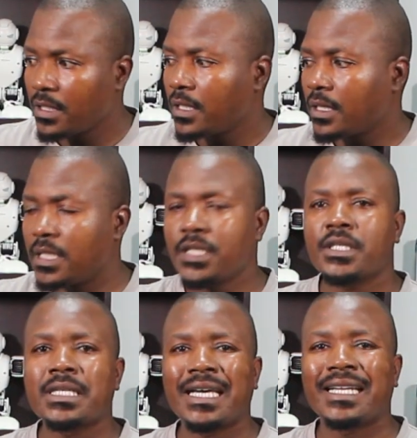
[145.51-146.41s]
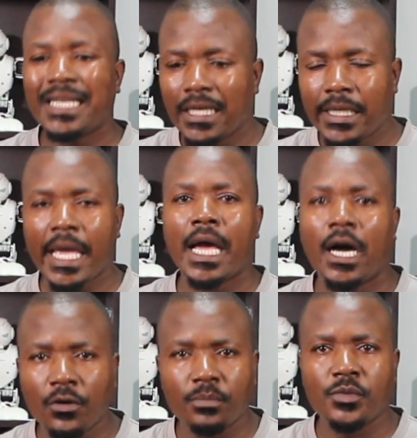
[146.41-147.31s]
This really
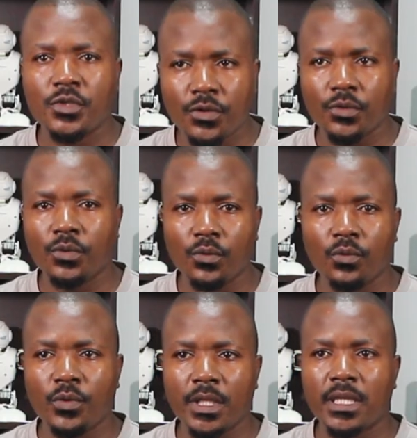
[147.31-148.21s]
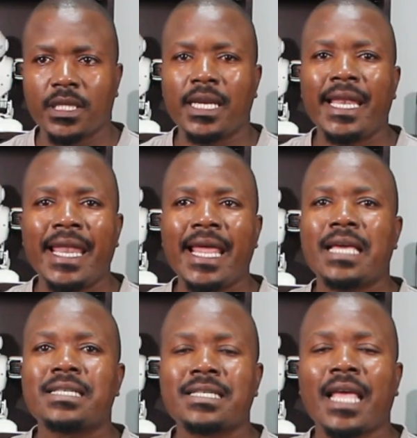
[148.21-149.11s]
helps you with
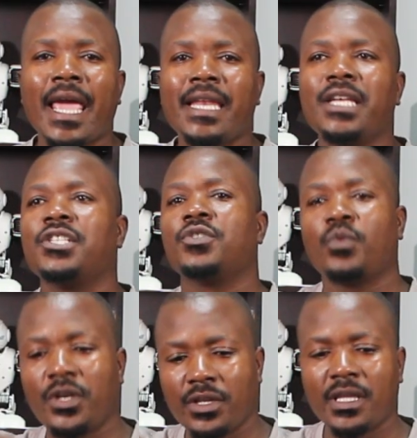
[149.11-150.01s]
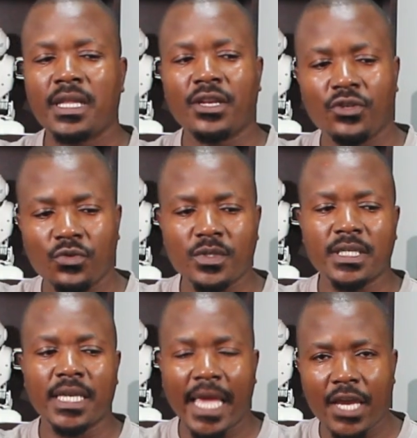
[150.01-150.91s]
less energy than
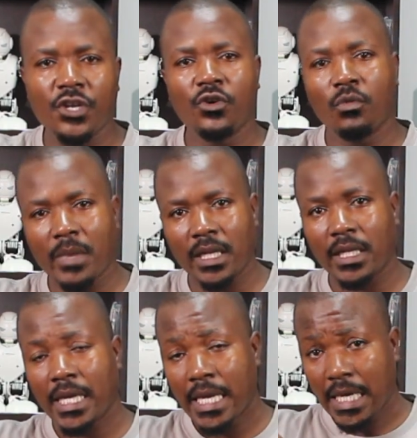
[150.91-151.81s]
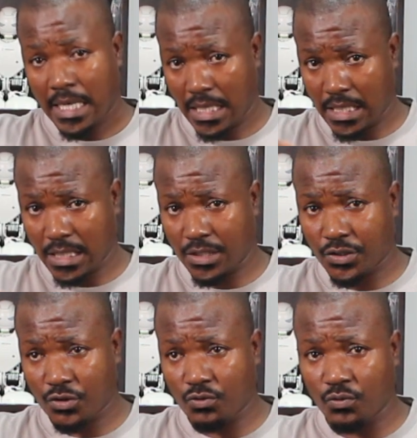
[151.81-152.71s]
using a normal a
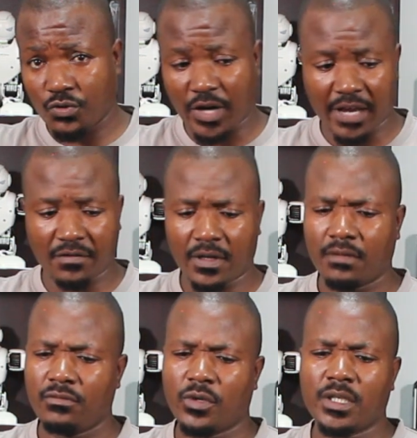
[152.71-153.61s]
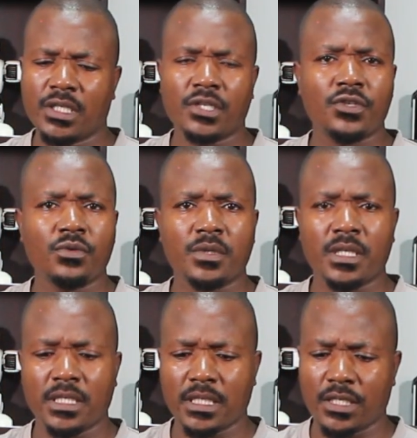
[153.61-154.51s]
screwdriver. You can just use
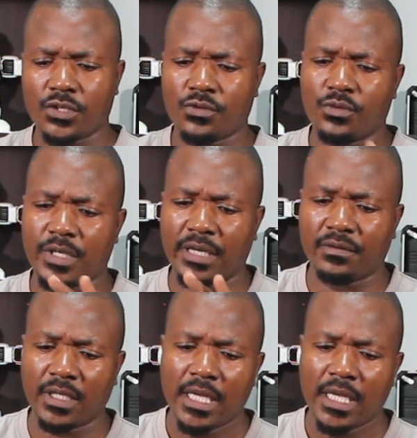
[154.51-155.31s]
this as a screwdriver.